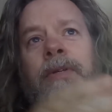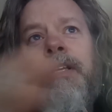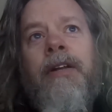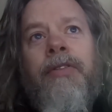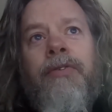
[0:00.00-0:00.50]

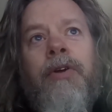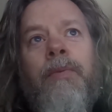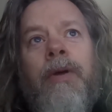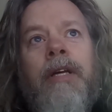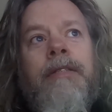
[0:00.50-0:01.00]
within a
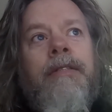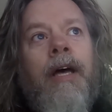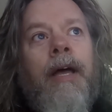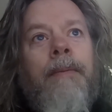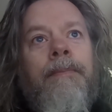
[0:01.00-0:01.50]
3-week
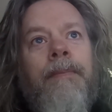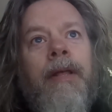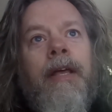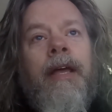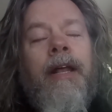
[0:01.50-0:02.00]
time,
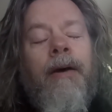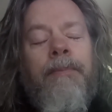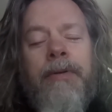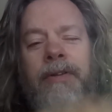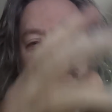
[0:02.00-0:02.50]
and I'll
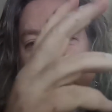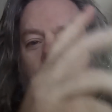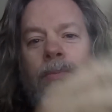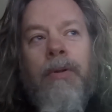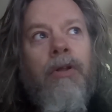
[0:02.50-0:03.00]
put the
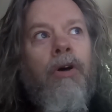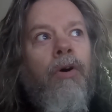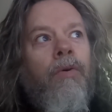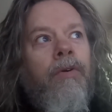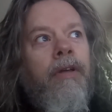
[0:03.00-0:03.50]
video
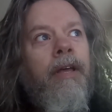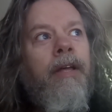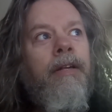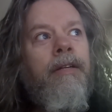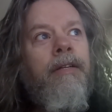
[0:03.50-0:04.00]
below.
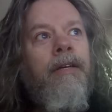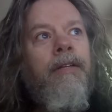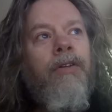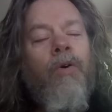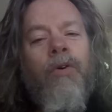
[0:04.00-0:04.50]
And
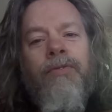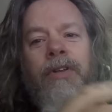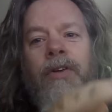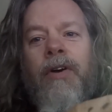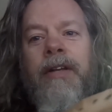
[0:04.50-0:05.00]
the old
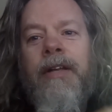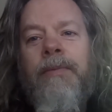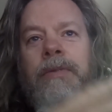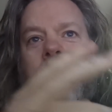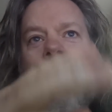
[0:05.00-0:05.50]
video I did
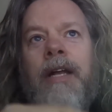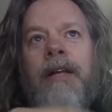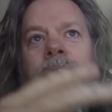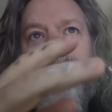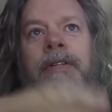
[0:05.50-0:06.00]
was kind
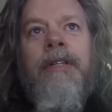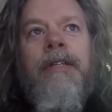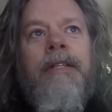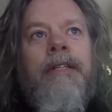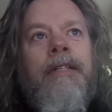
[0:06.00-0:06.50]
of
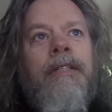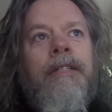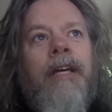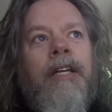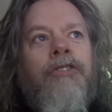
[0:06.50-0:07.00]

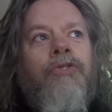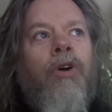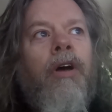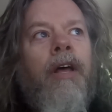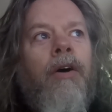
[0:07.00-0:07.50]

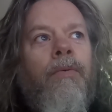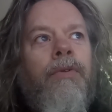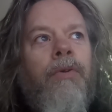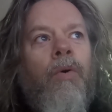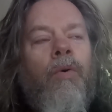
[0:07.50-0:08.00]
drawn out
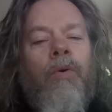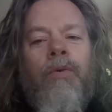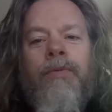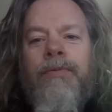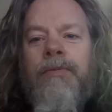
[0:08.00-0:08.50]
with the
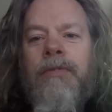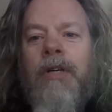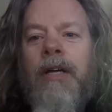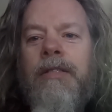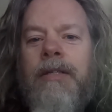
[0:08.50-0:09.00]
whole
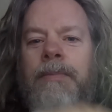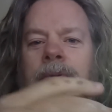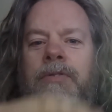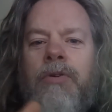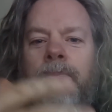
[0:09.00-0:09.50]
concept
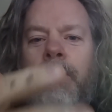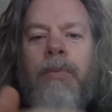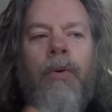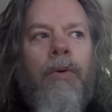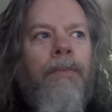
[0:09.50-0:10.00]
of Super
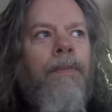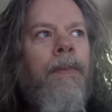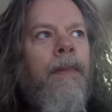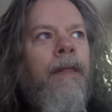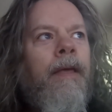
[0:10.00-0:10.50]
Bowl.
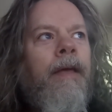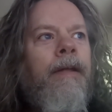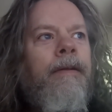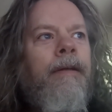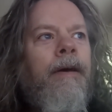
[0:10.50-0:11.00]

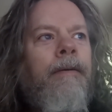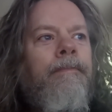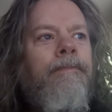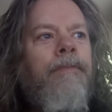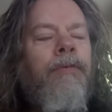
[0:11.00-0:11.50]
And
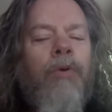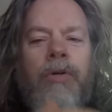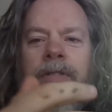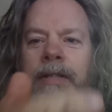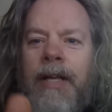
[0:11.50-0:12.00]
of
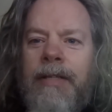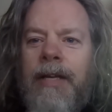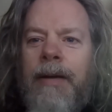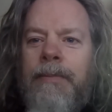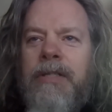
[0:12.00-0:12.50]
course, at that
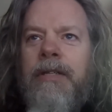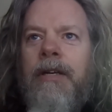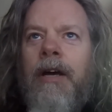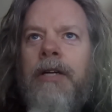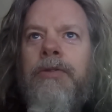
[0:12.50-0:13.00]
time, the
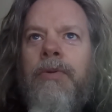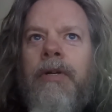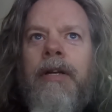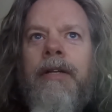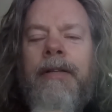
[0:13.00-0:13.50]
Seahawks were
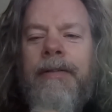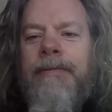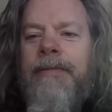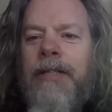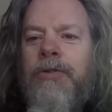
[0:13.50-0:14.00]
in, and
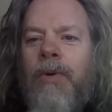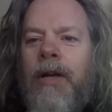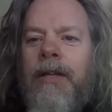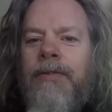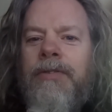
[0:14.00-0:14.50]
that's where
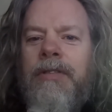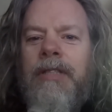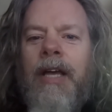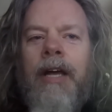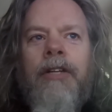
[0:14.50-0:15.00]
I live, is
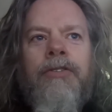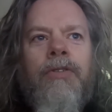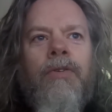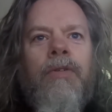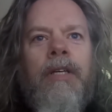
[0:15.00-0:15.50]
Seattle.
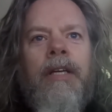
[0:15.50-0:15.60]
So